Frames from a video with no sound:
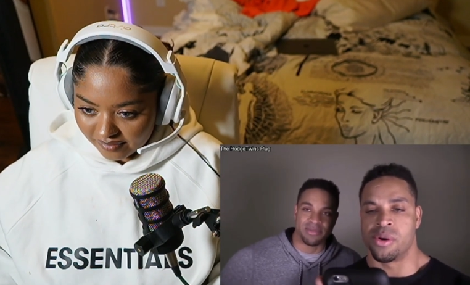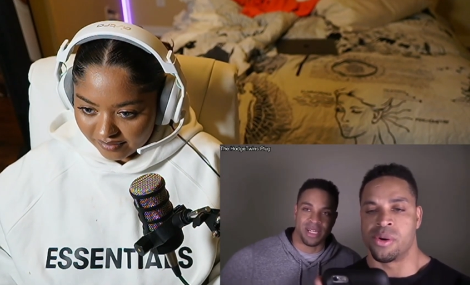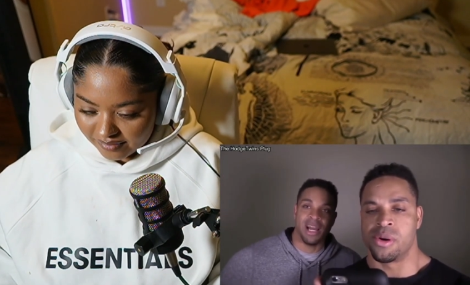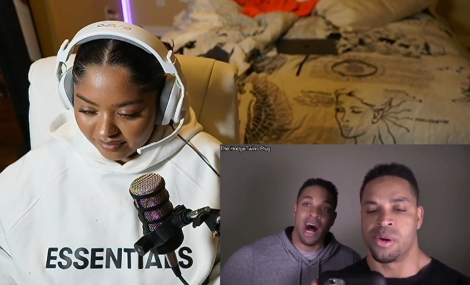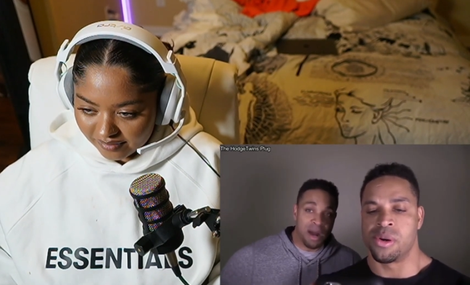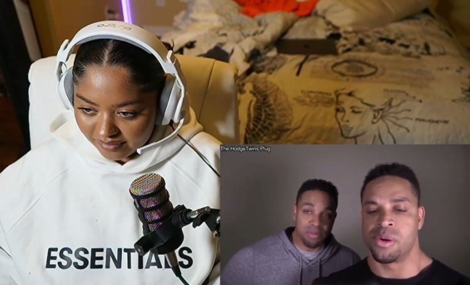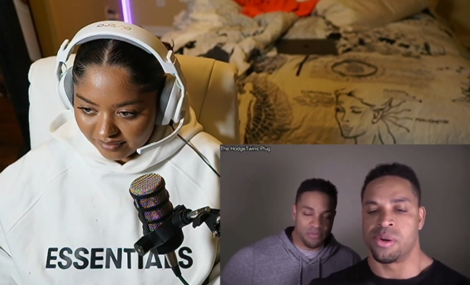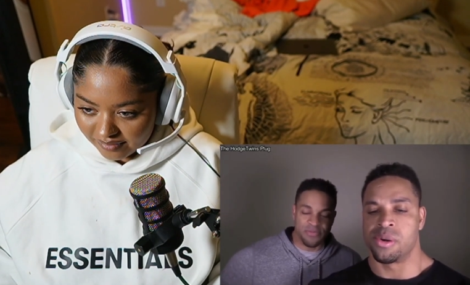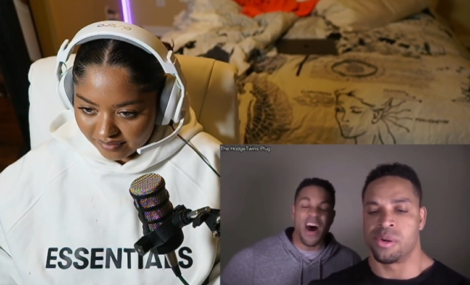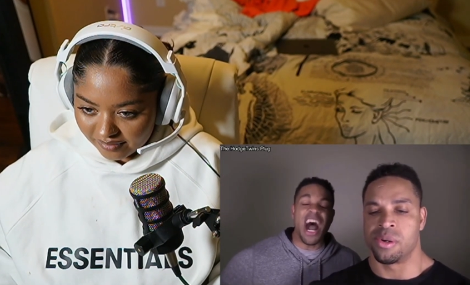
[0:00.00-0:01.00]
Speaker 1: it.
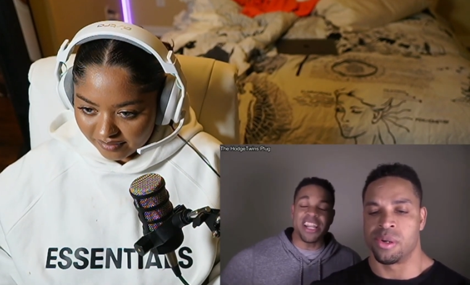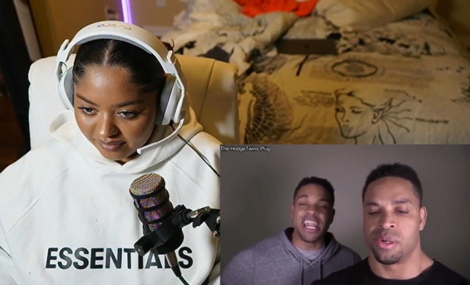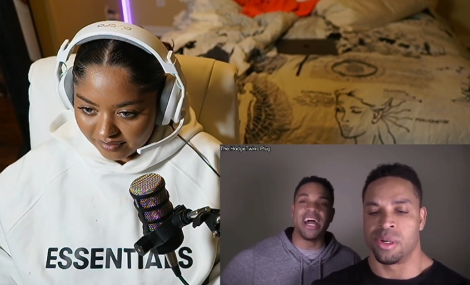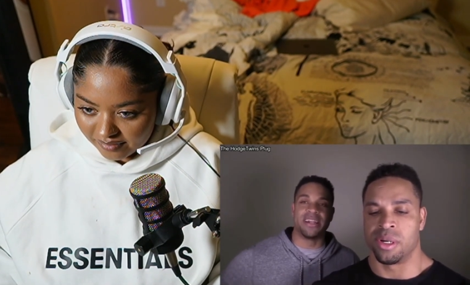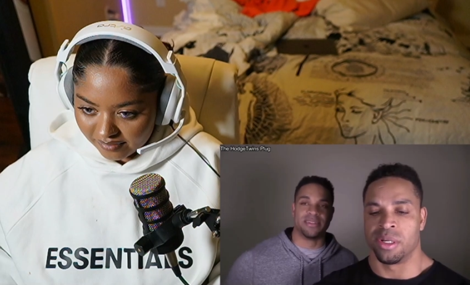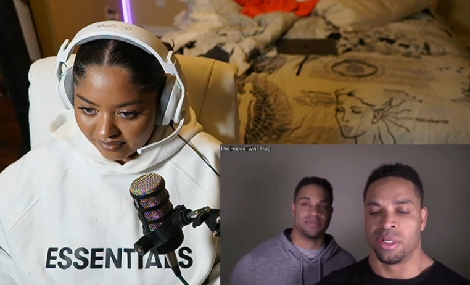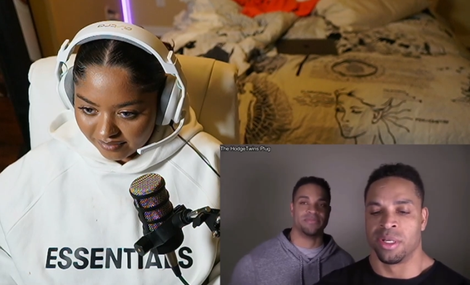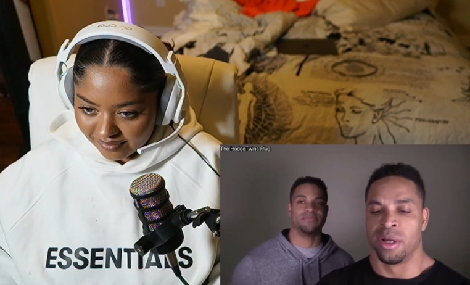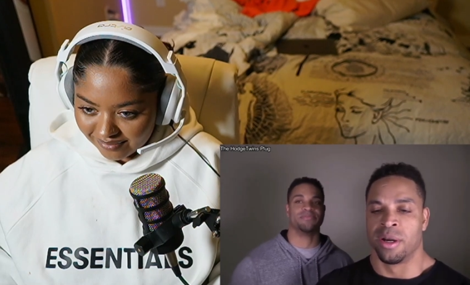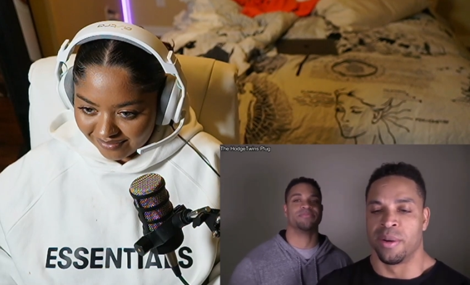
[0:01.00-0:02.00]
Oh, fuck it!